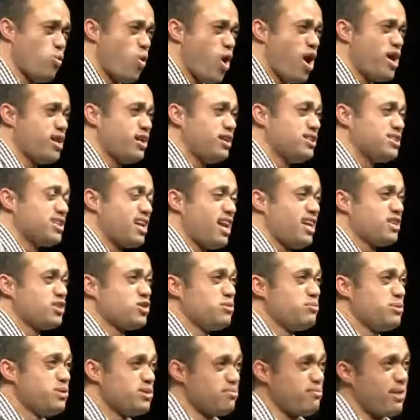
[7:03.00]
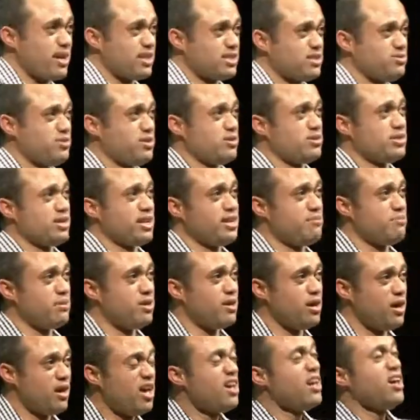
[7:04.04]
why does classical music make us feel sleepy?
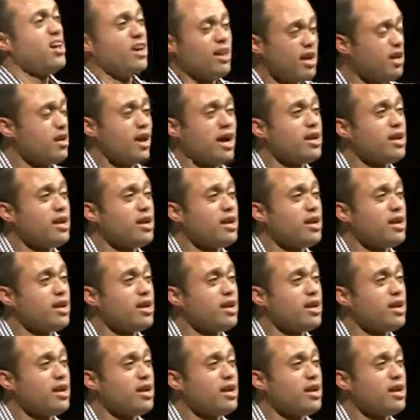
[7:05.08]
It